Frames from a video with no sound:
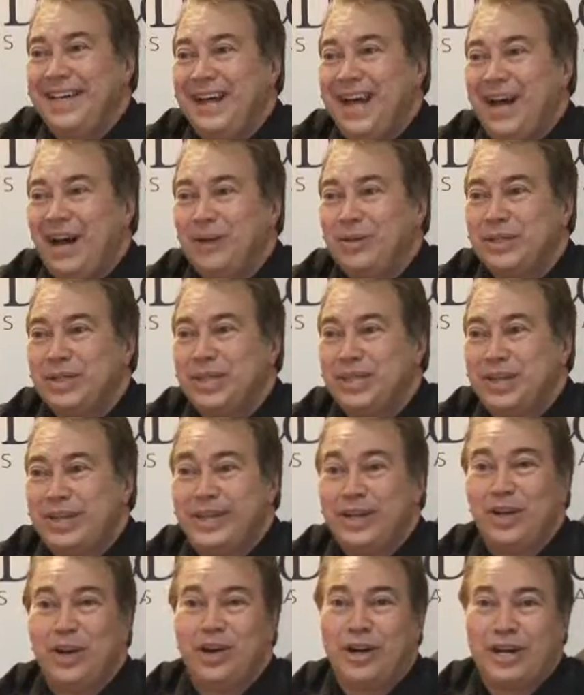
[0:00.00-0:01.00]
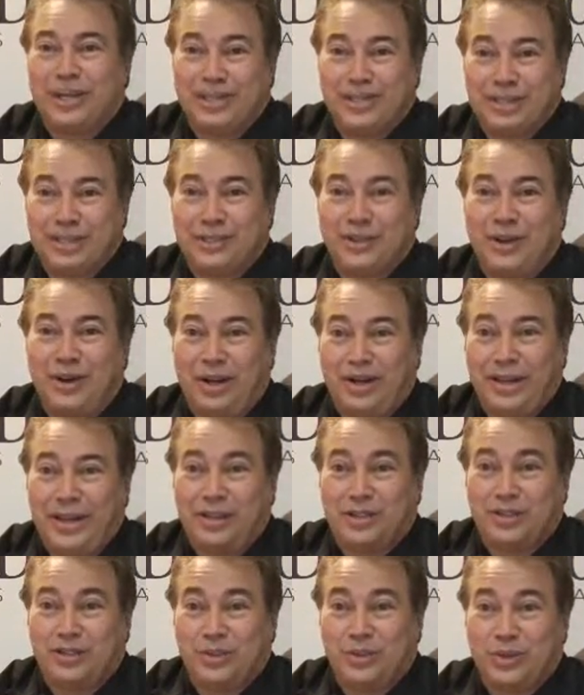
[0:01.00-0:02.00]
How can I harness all
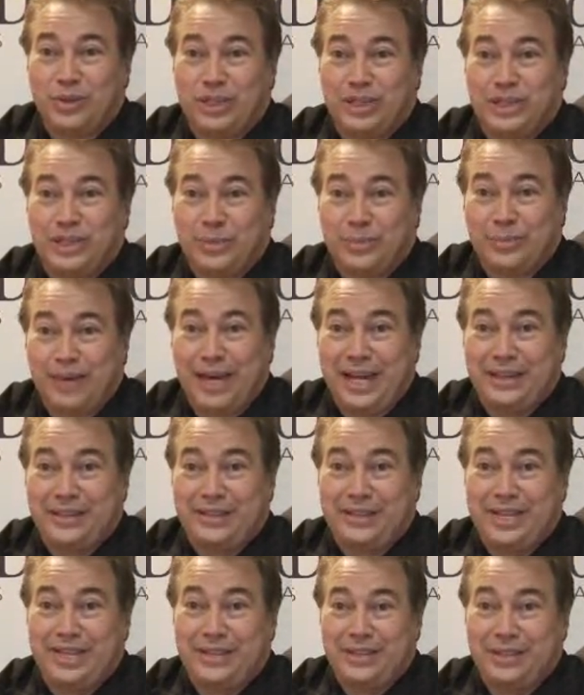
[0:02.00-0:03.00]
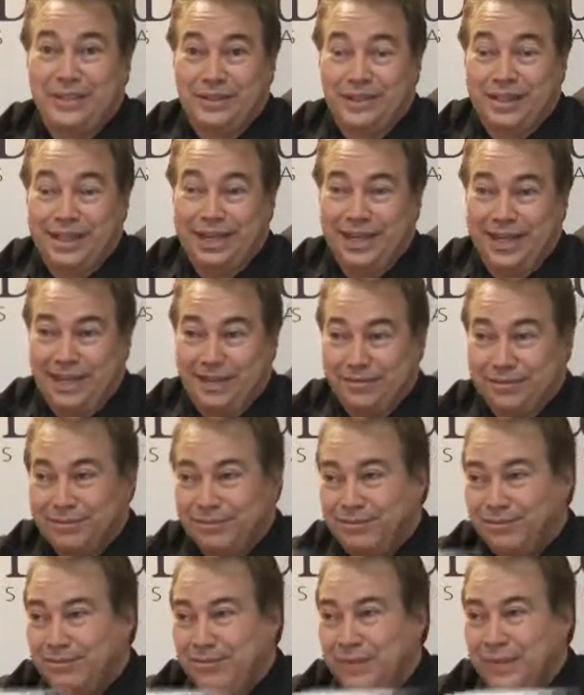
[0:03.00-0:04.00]
that storage capacity I currently have?
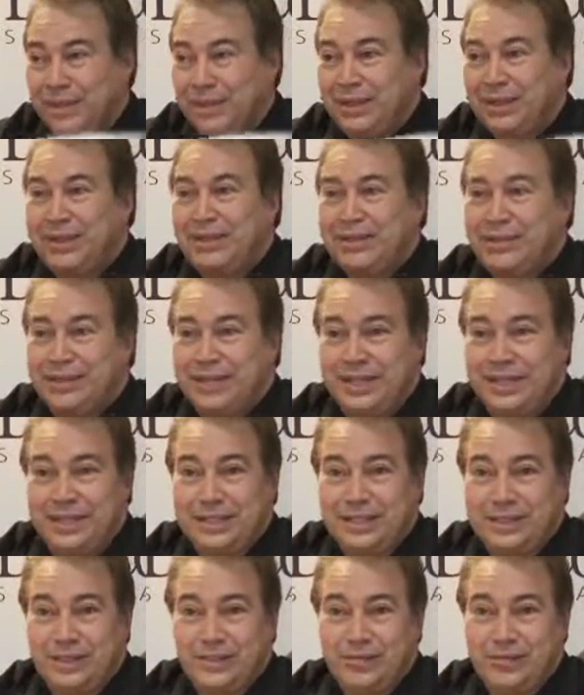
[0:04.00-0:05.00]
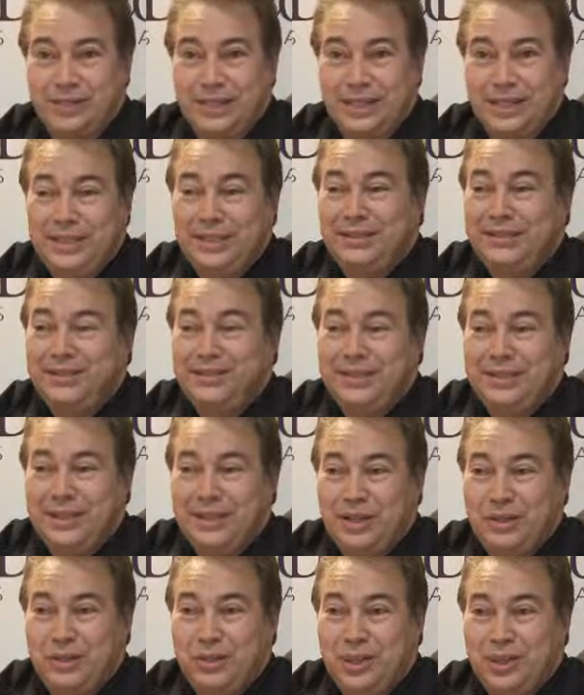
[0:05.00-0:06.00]
SANsymphony
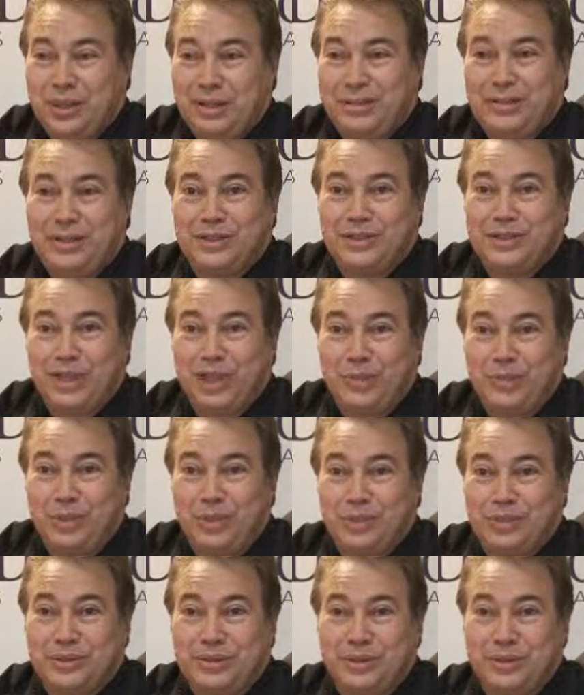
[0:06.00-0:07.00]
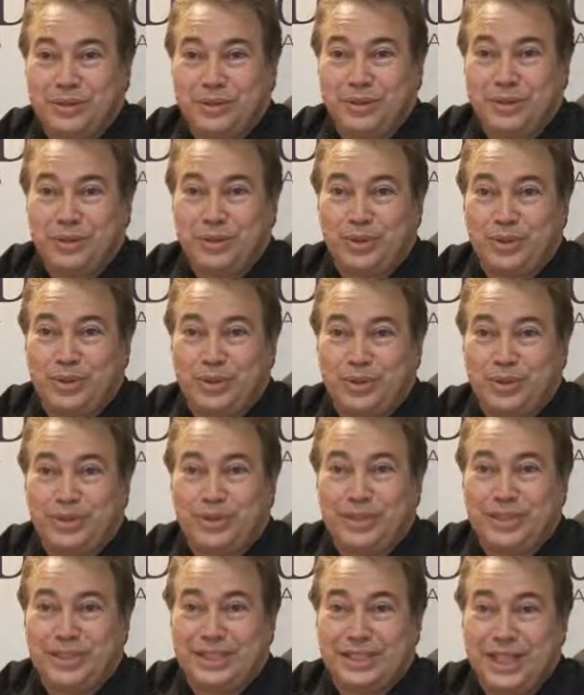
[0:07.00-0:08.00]
will double to triple the
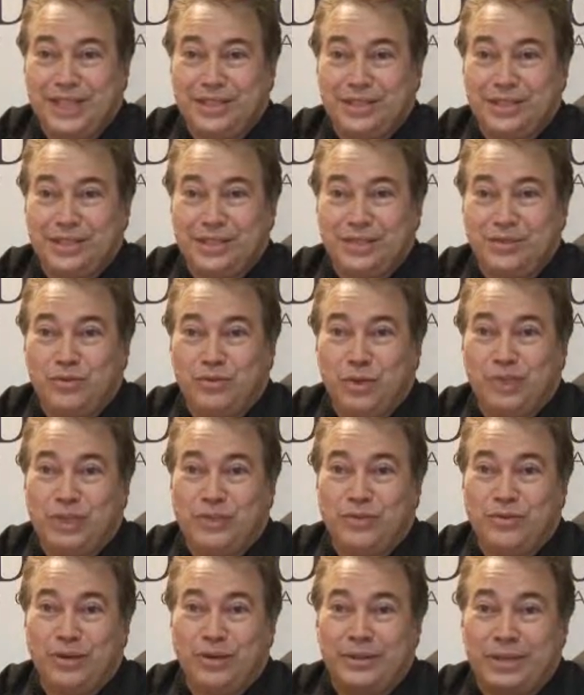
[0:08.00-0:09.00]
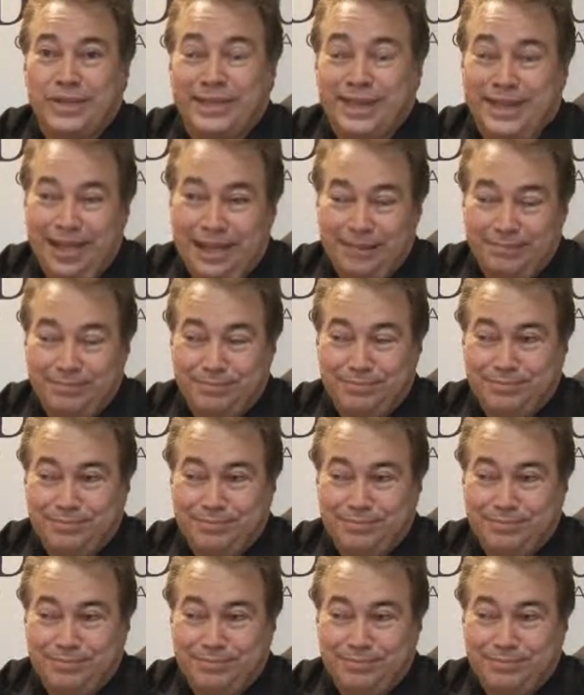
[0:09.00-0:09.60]
utilization of what you've already got.